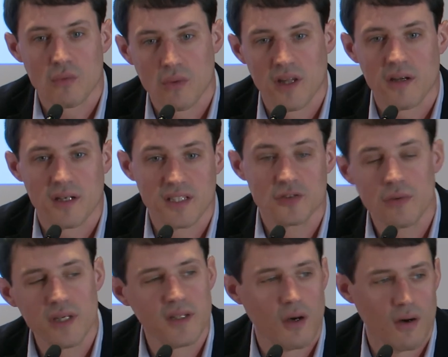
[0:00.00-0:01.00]
whether it's
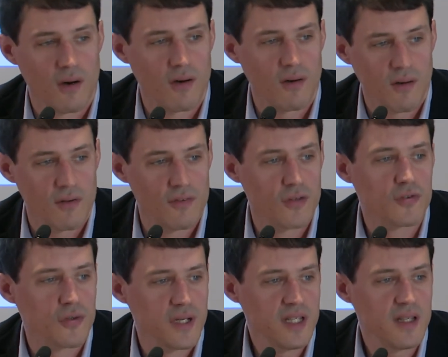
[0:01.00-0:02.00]
green or
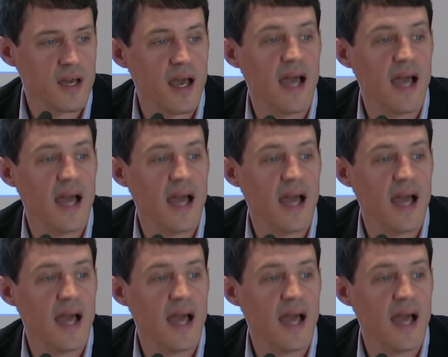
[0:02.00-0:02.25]
non-green,